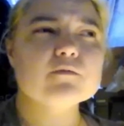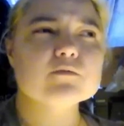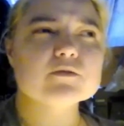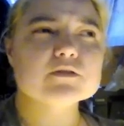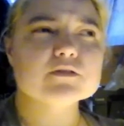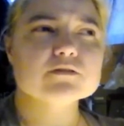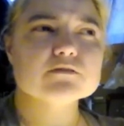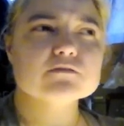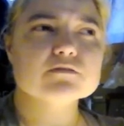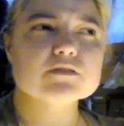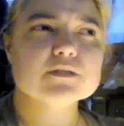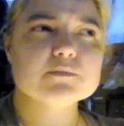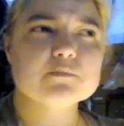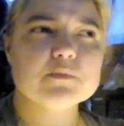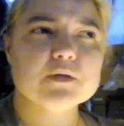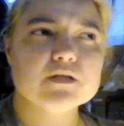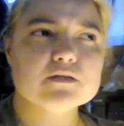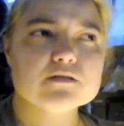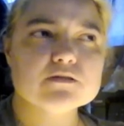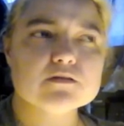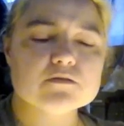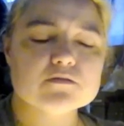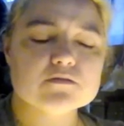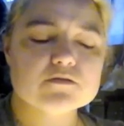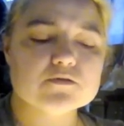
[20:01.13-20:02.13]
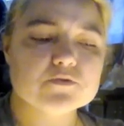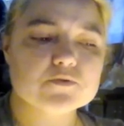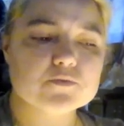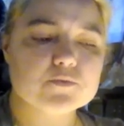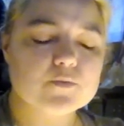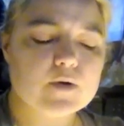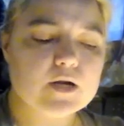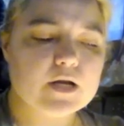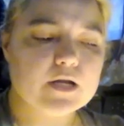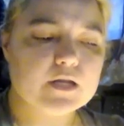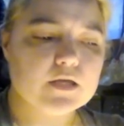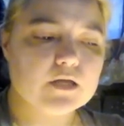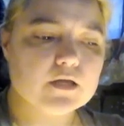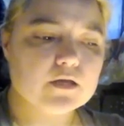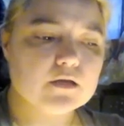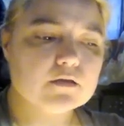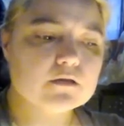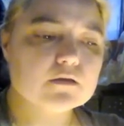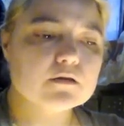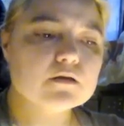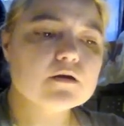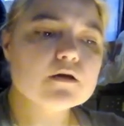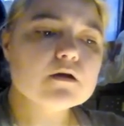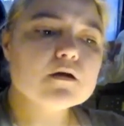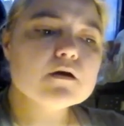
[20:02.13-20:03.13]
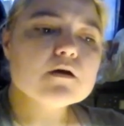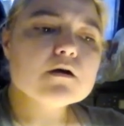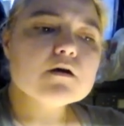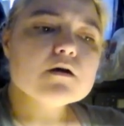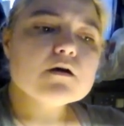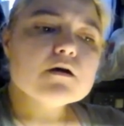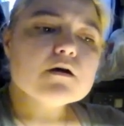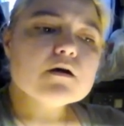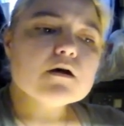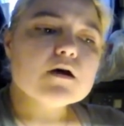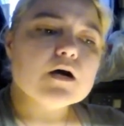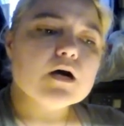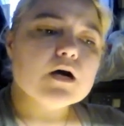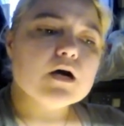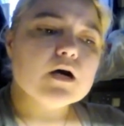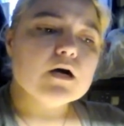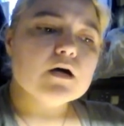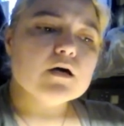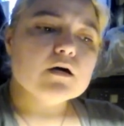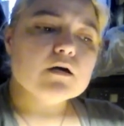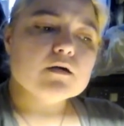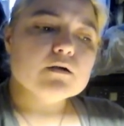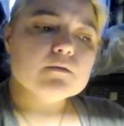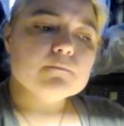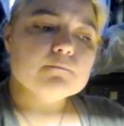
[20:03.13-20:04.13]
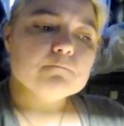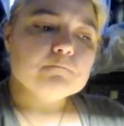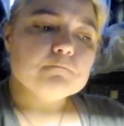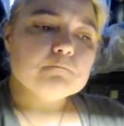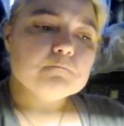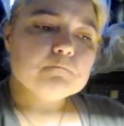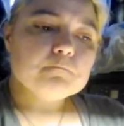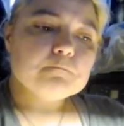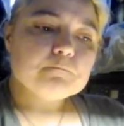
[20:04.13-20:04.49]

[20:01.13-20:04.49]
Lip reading: one depends on who's writing it. Um,